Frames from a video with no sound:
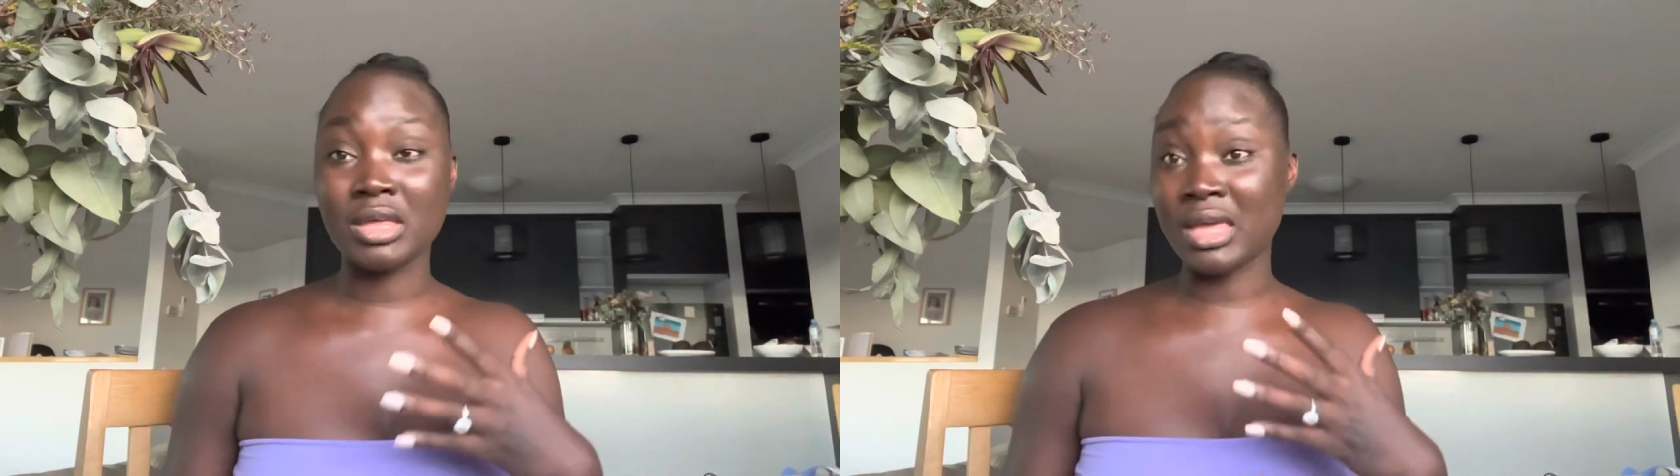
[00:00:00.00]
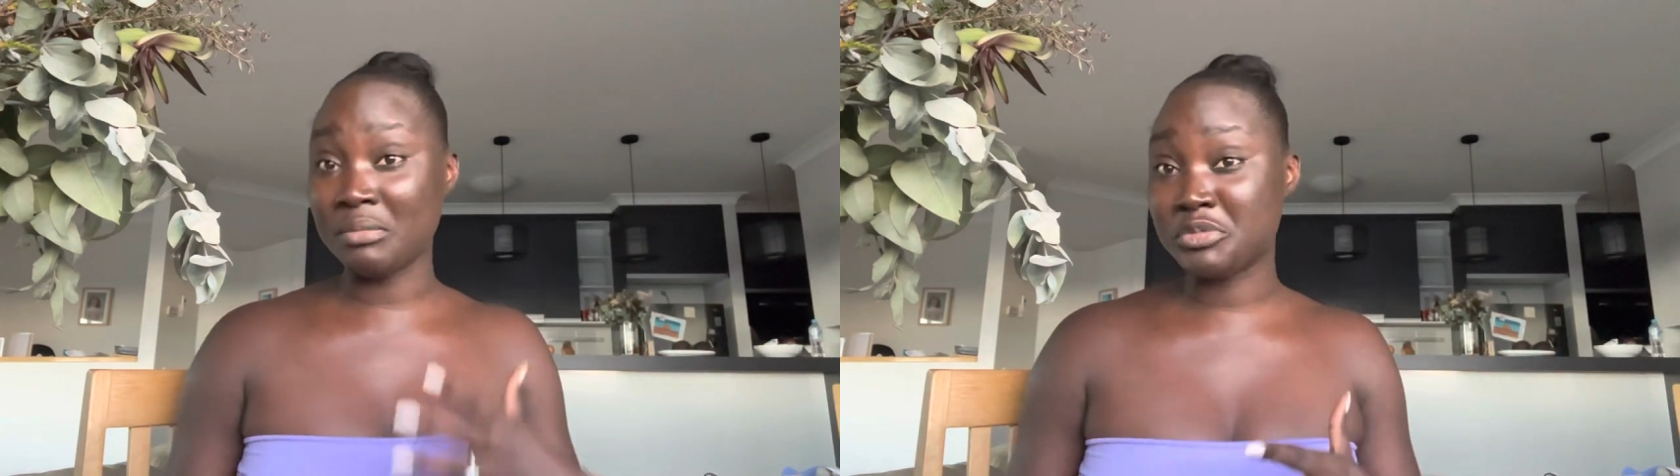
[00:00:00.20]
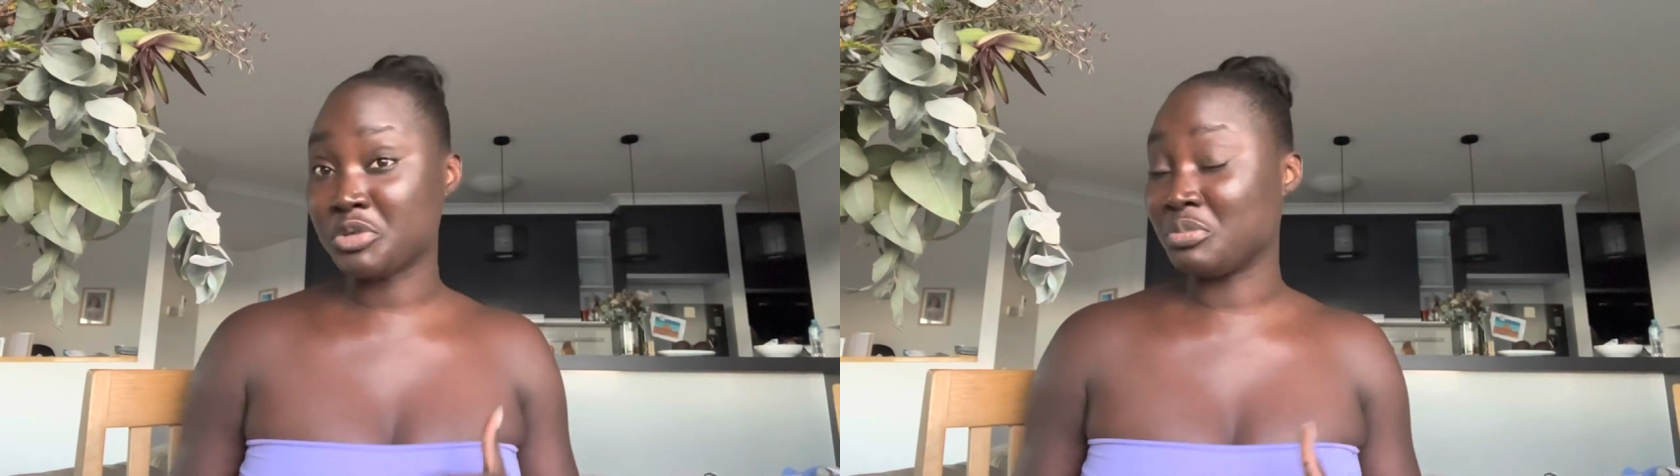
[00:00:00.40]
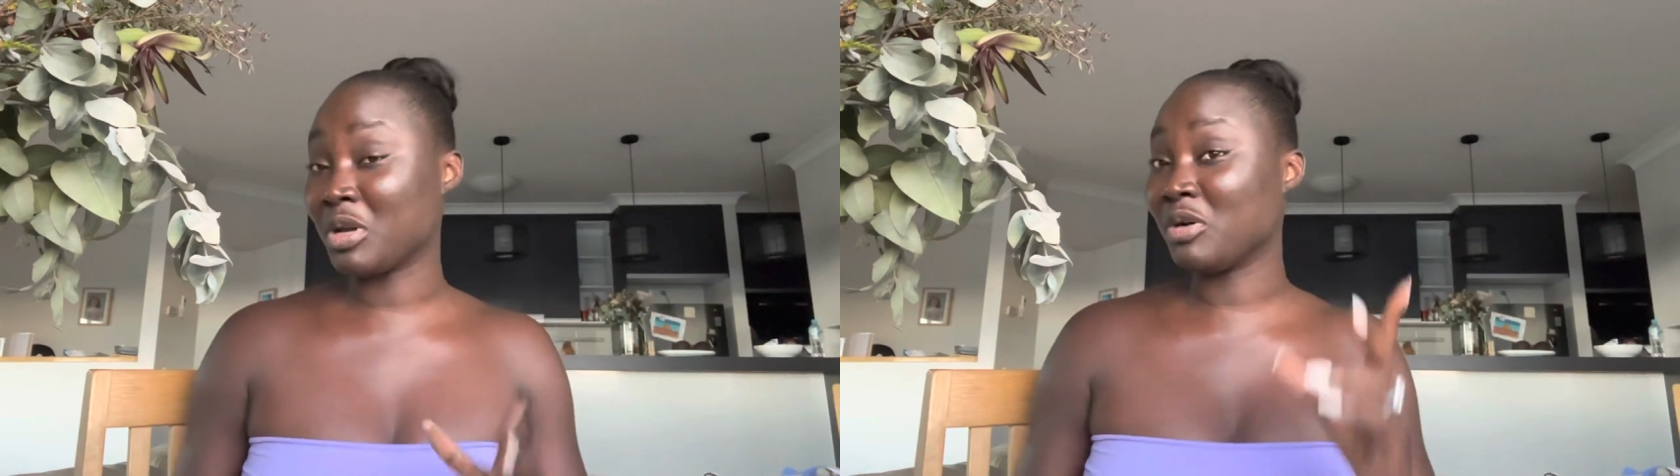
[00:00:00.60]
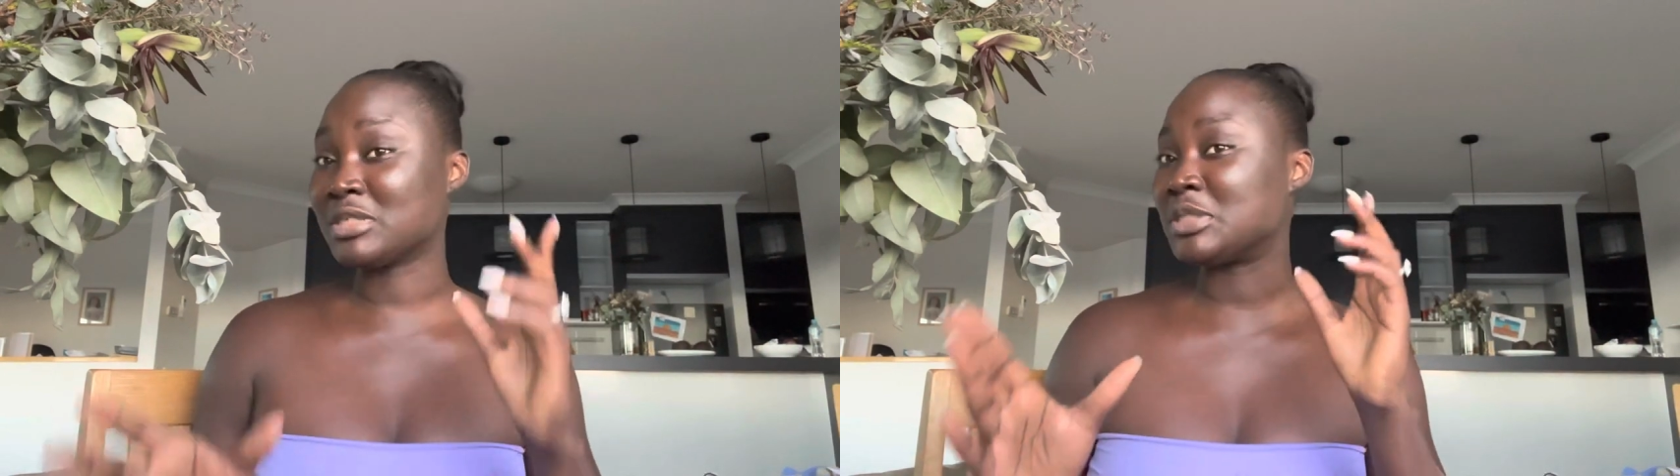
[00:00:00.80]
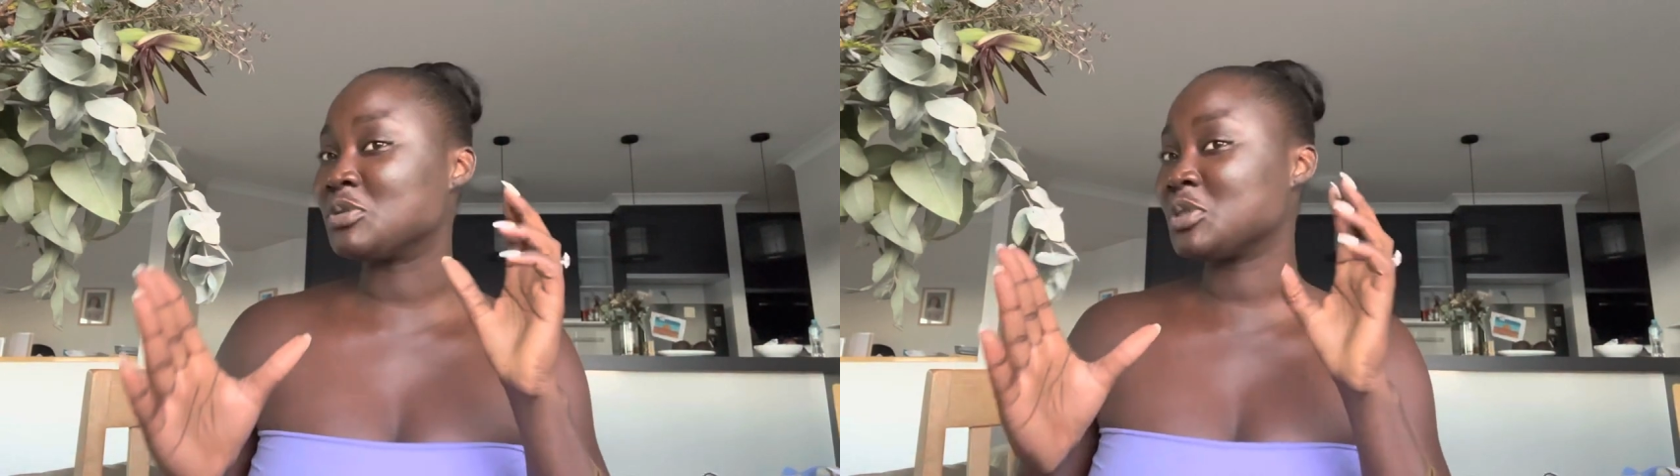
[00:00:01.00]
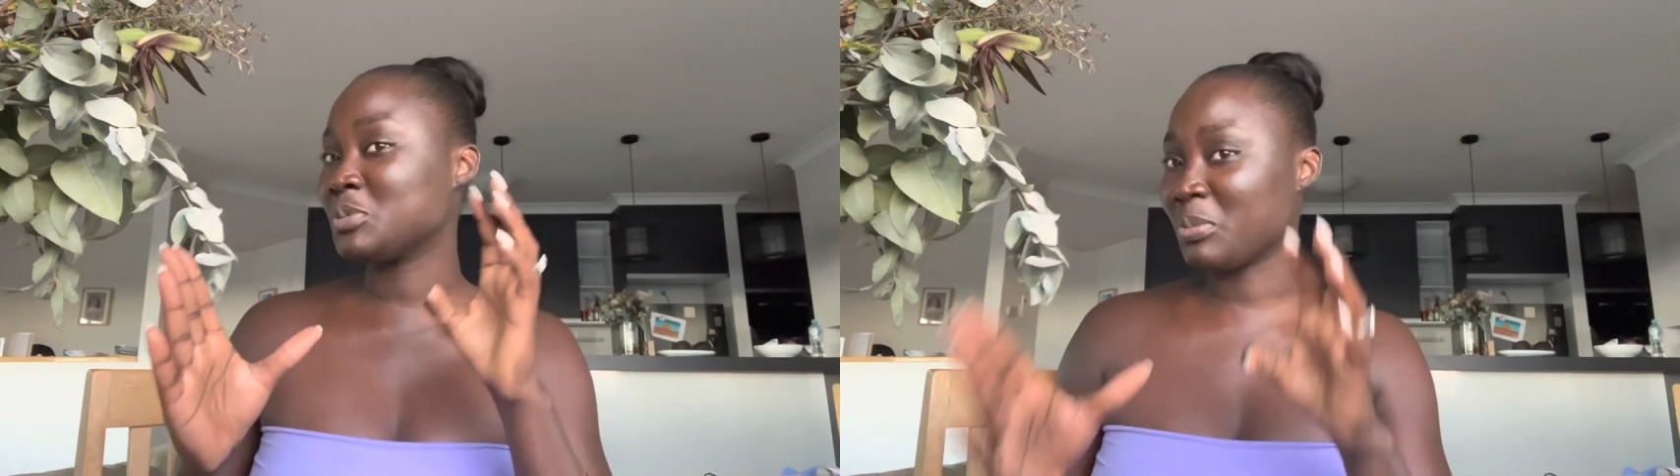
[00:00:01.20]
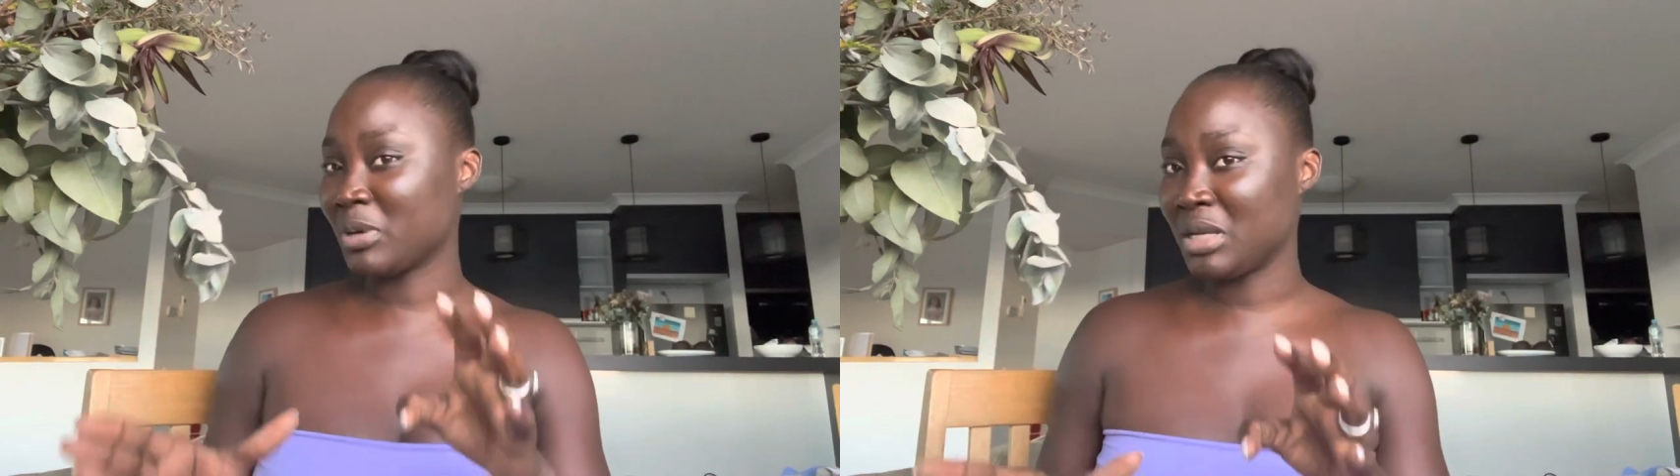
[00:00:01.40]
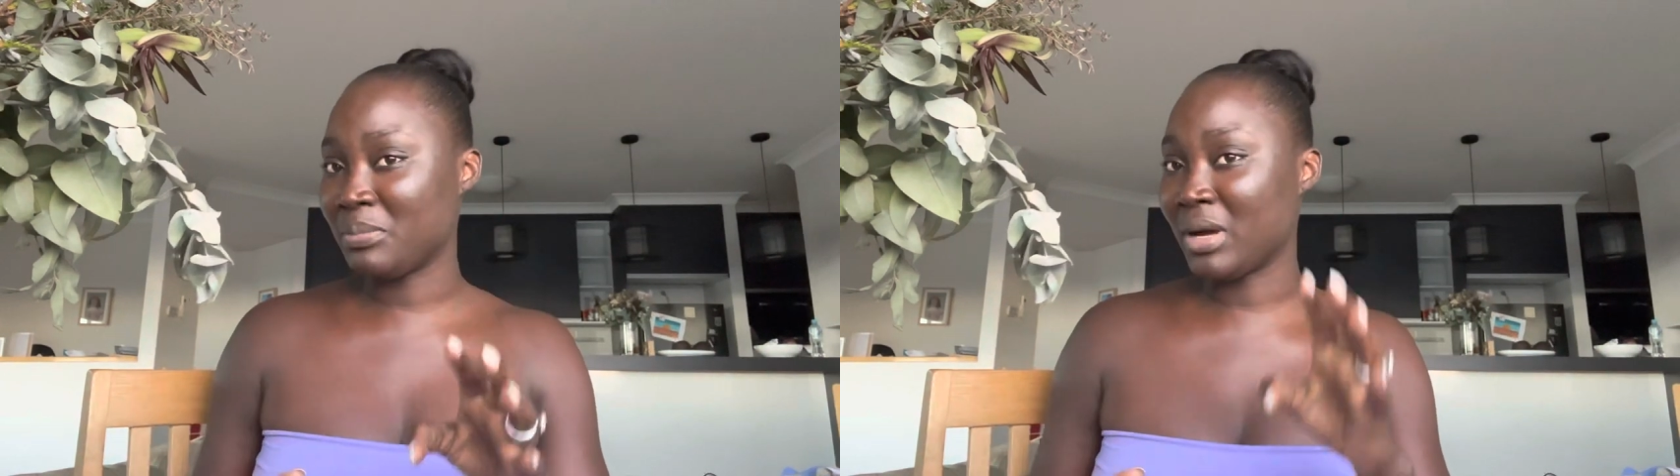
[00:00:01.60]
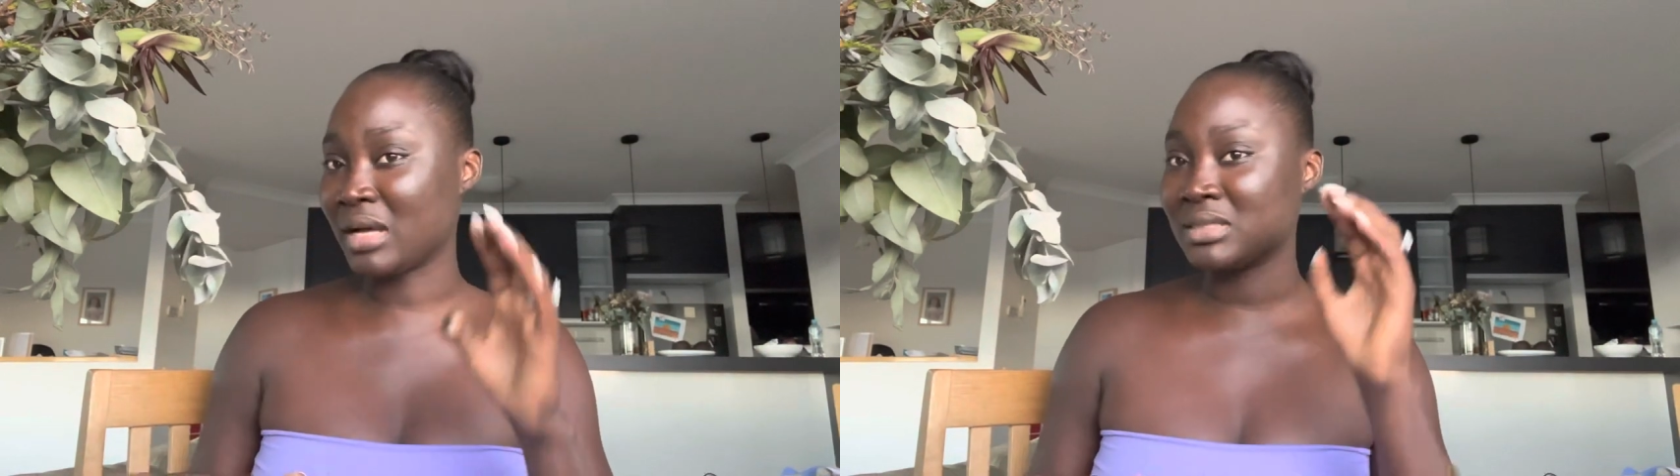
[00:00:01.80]
came through because it was properly
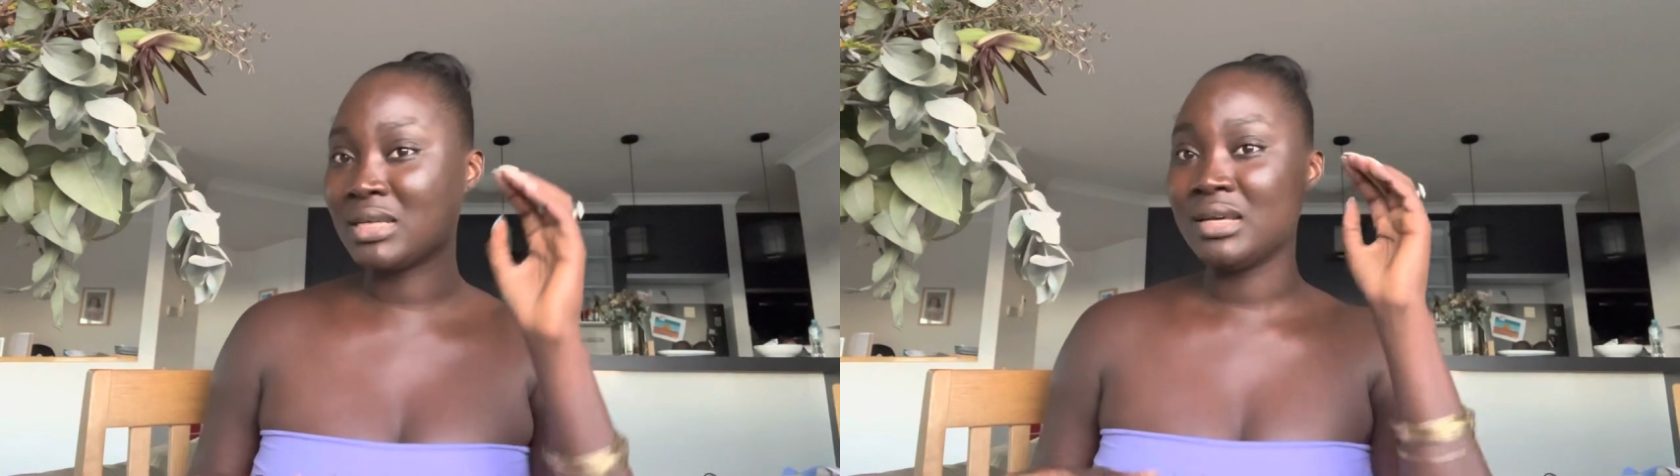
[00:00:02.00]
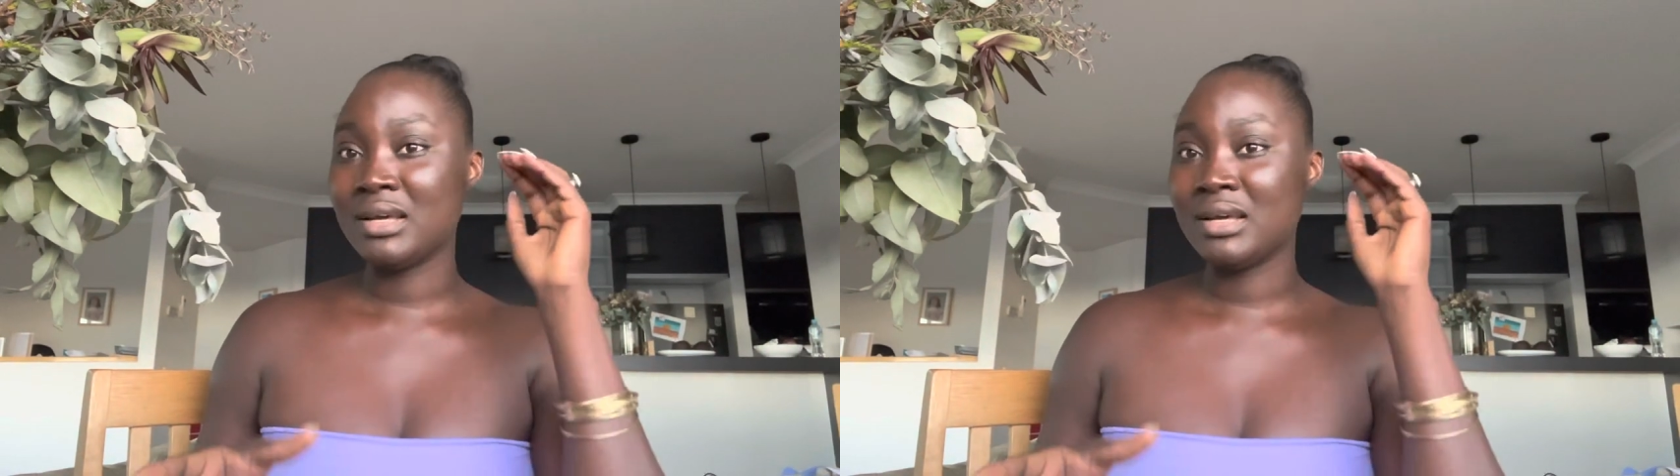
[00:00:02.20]
packed